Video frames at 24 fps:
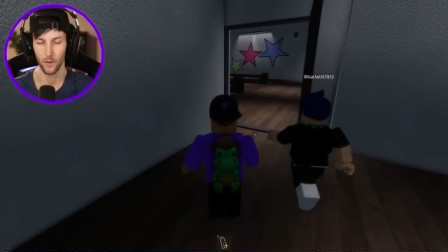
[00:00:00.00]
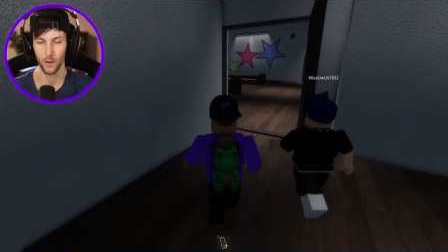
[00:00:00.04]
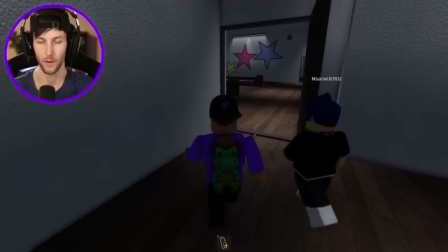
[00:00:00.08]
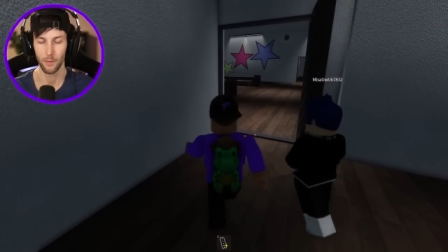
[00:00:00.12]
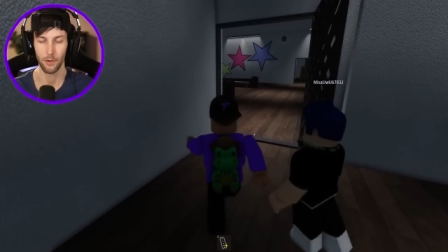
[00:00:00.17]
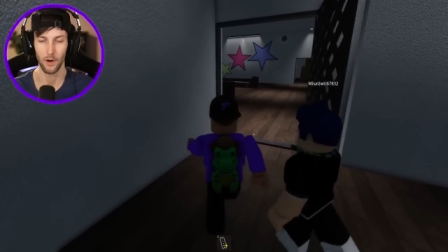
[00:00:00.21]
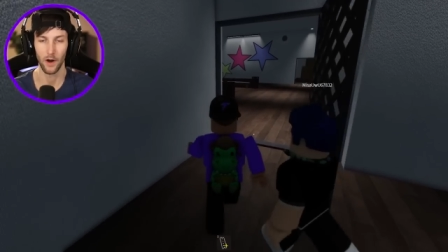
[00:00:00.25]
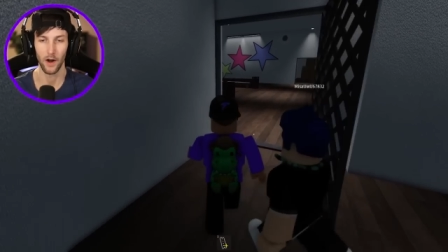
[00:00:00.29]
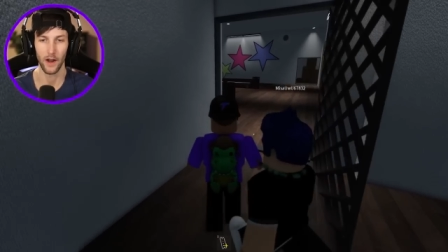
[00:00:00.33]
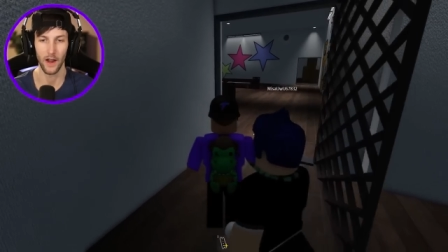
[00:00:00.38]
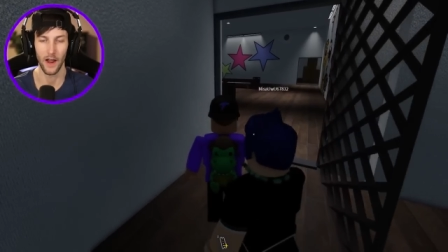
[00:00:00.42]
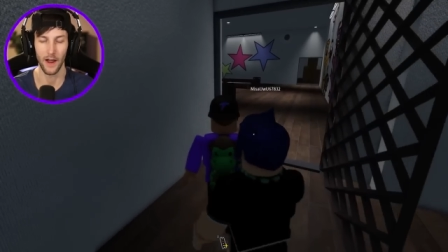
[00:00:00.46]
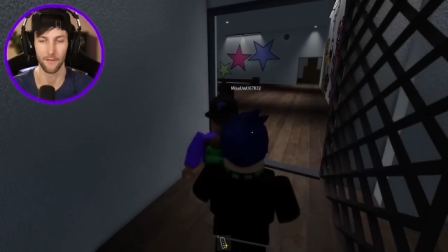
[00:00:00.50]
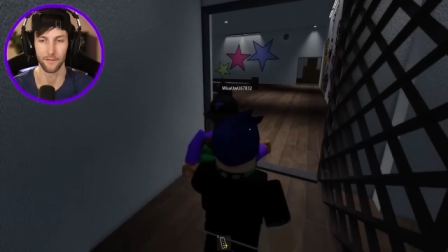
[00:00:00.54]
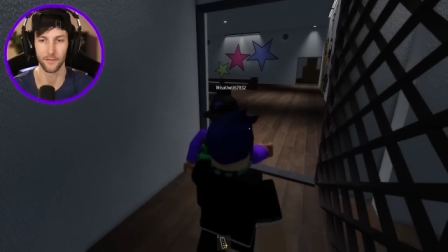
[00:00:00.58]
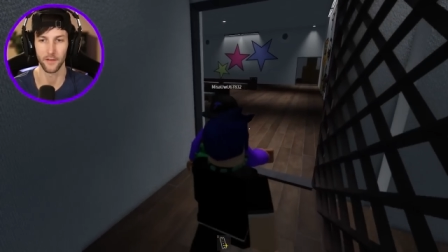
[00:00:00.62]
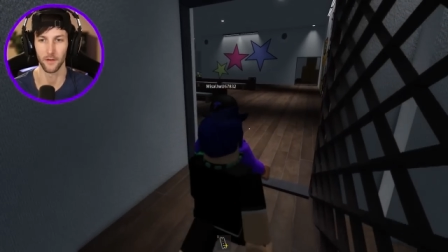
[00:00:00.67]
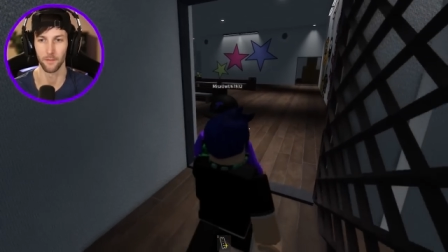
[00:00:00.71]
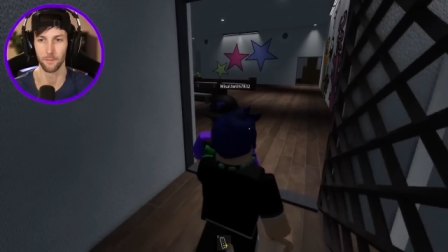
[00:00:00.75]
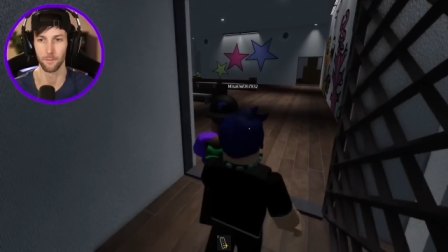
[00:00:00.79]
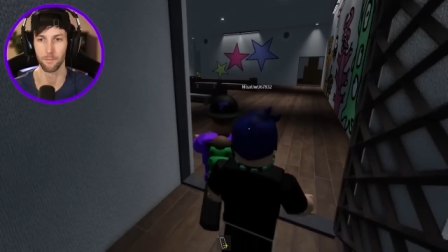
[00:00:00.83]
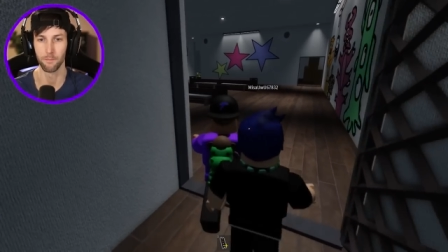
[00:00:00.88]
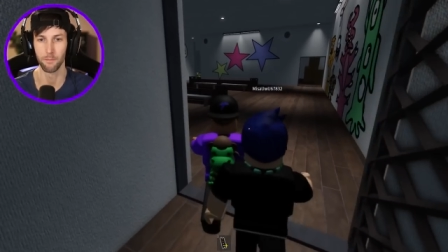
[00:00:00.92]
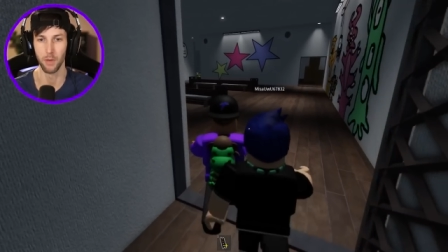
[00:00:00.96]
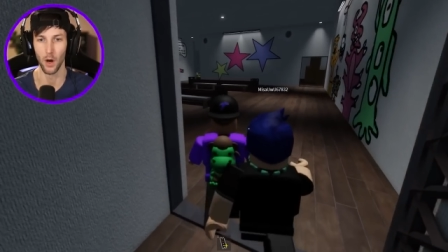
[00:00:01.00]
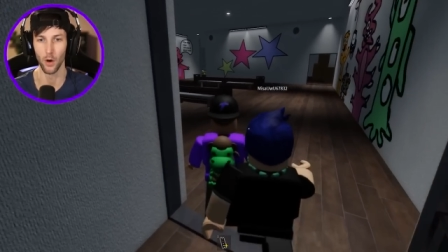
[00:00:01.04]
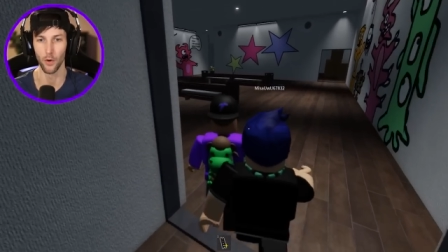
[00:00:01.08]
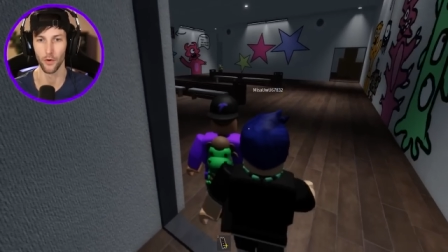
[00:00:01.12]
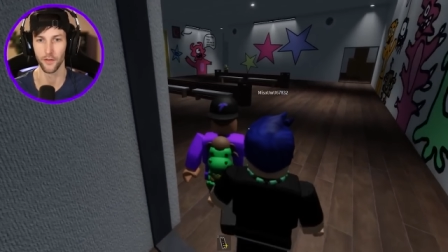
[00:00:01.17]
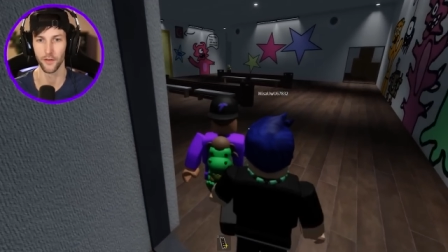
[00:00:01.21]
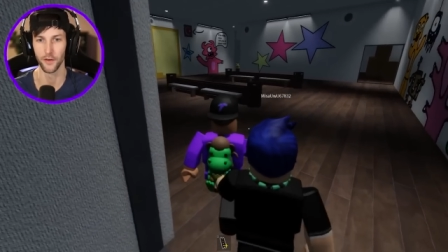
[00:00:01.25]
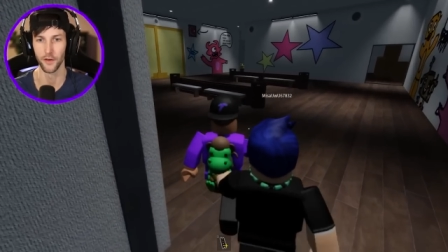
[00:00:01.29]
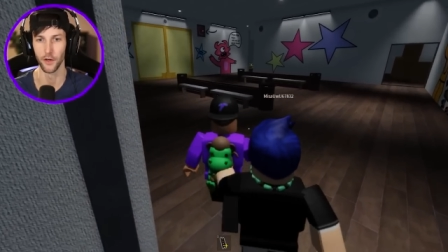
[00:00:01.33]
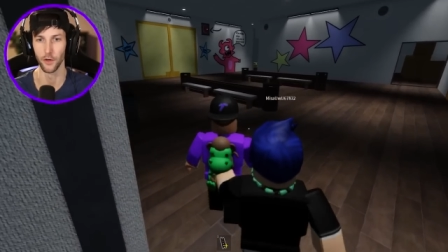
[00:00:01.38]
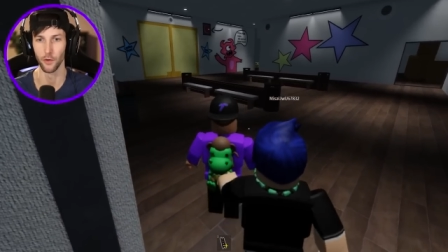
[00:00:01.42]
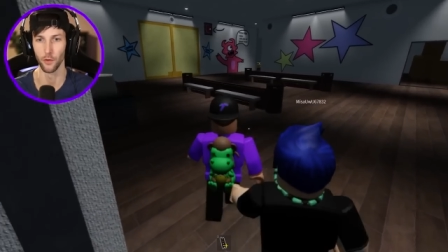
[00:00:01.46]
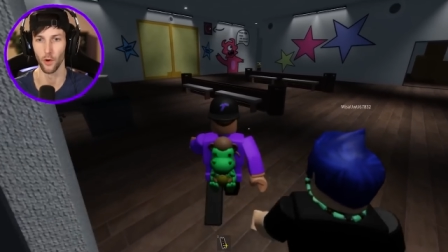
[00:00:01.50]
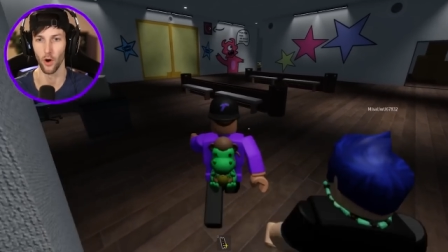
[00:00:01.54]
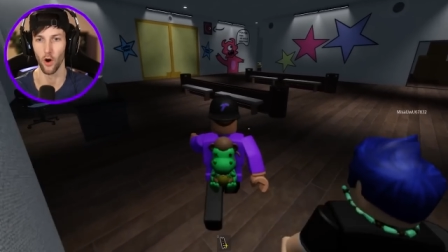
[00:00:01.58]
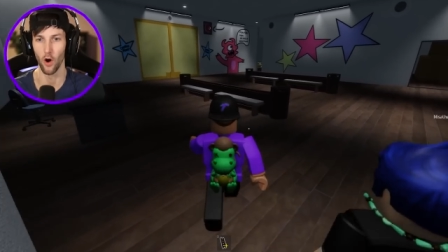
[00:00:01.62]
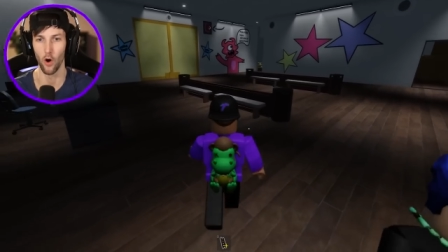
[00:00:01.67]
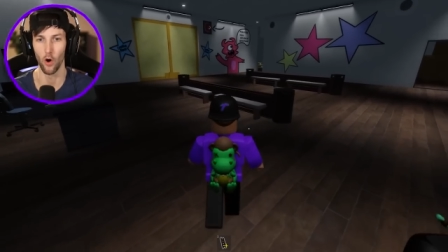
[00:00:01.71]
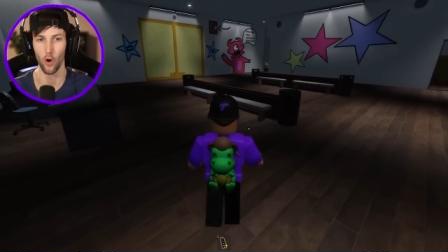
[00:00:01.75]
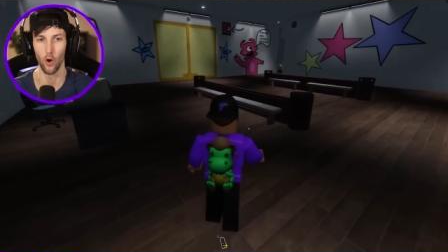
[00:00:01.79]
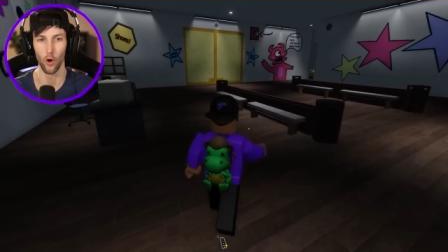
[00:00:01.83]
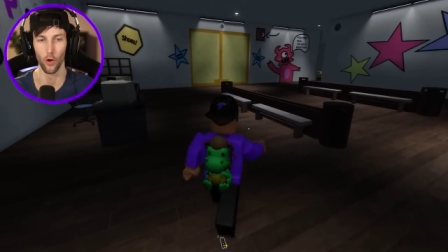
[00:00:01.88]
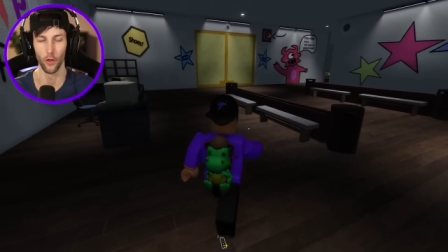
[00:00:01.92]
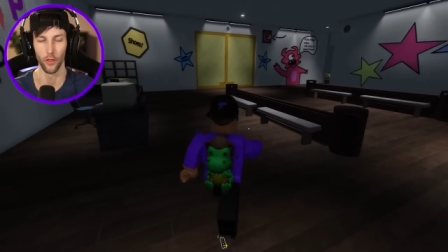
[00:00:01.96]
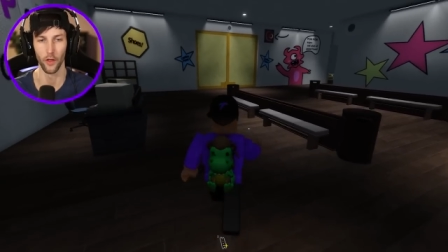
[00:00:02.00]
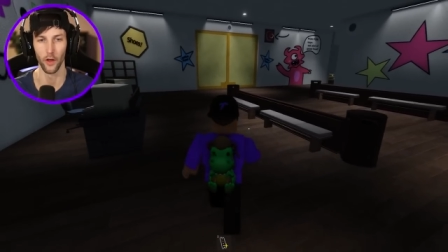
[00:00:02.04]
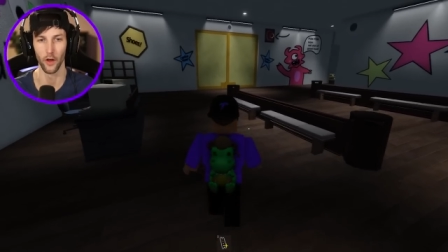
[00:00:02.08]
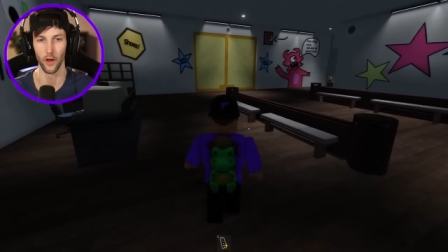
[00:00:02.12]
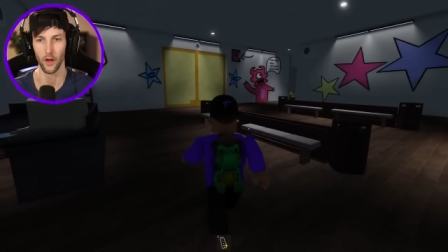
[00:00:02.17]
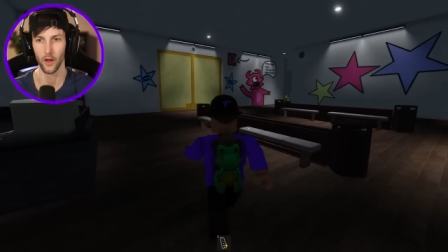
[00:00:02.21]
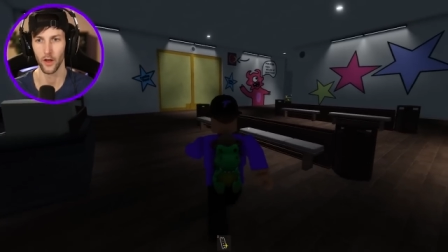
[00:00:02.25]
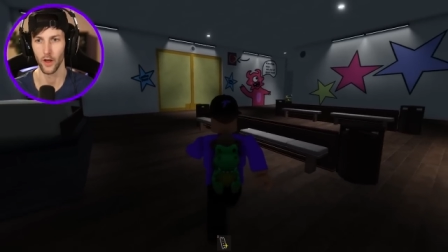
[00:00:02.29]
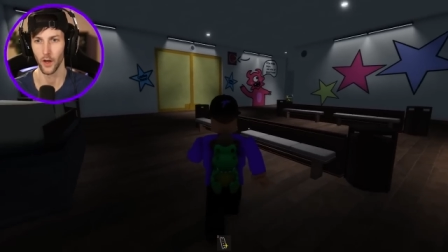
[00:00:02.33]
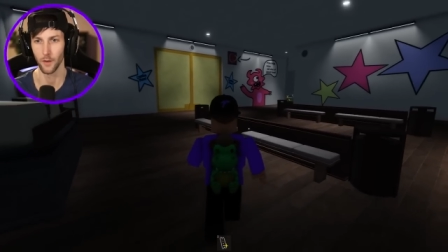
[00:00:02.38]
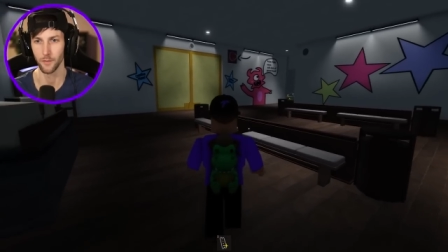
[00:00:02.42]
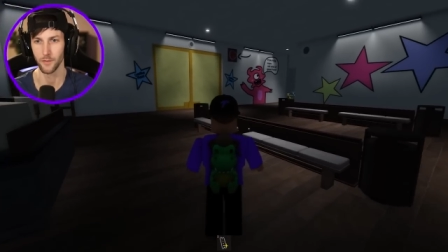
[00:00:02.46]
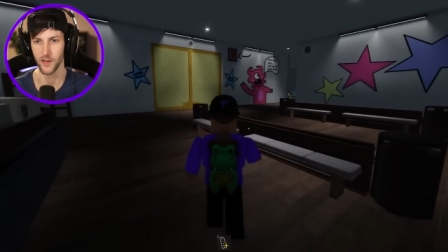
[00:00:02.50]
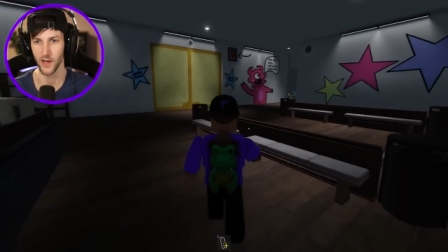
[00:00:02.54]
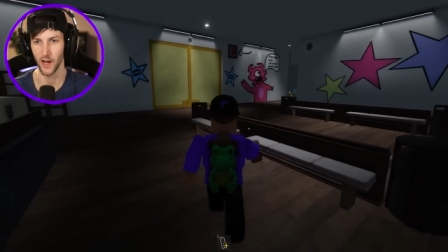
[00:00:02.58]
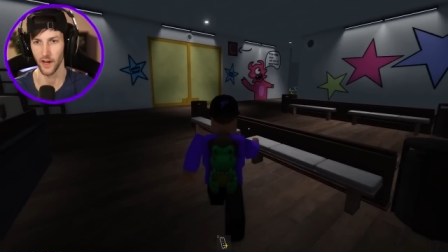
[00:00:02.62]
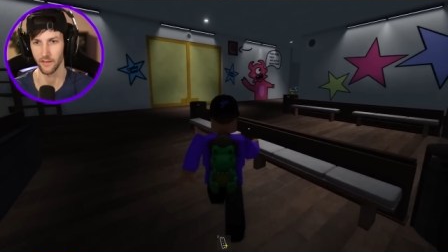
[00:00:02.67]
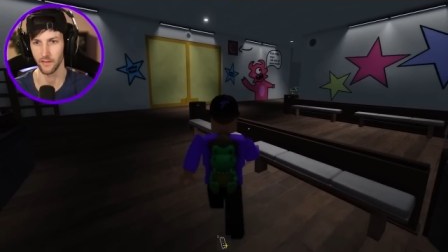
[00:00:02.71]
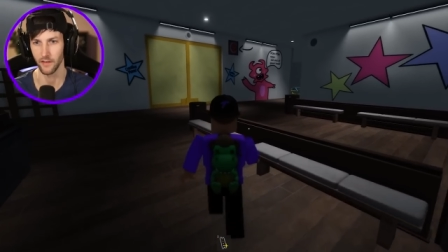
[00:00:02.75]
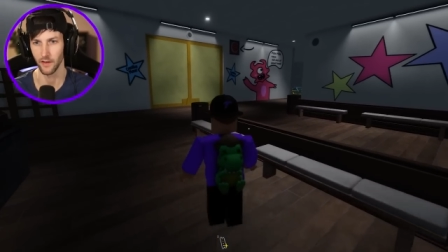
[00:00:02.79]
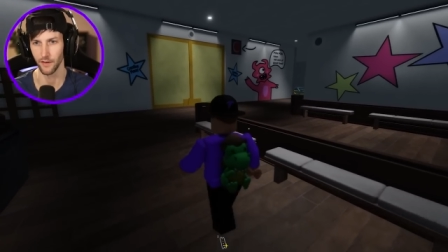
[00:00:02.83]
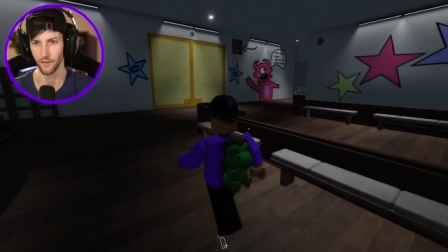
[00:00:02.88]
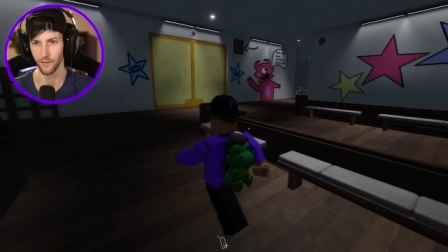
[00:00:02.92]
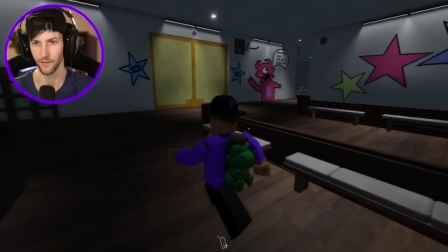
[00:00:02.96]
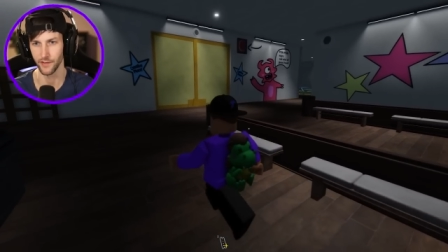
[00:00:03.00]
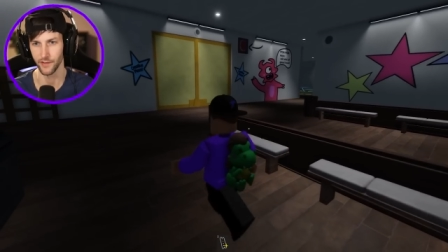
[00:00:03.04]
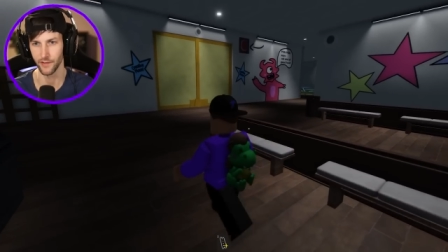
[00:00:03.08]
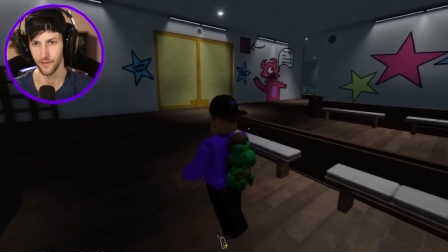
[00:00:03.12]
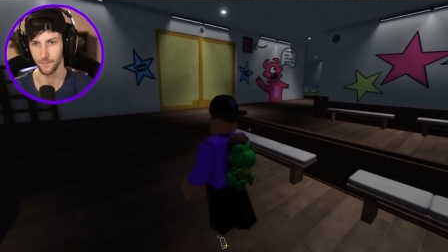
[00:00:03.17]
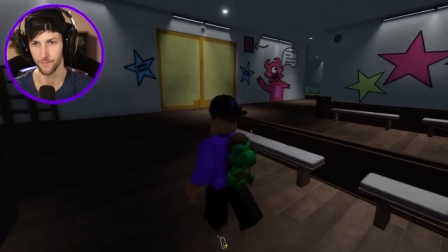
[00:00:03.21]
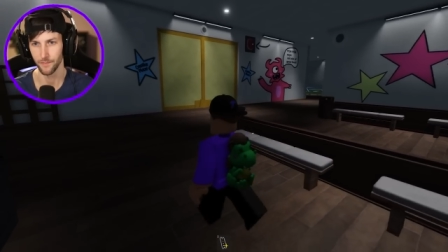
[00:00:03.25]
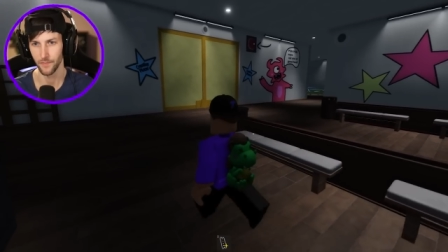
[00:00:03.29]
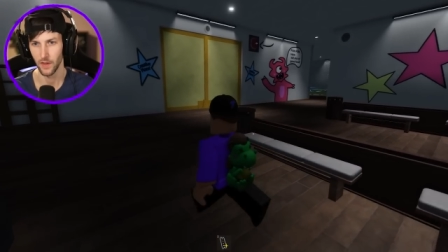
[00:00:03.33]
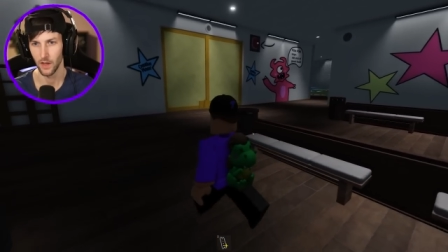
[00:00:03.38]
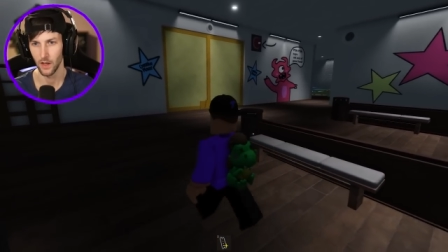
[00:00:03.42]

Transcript: We probably have to both do all the objectives.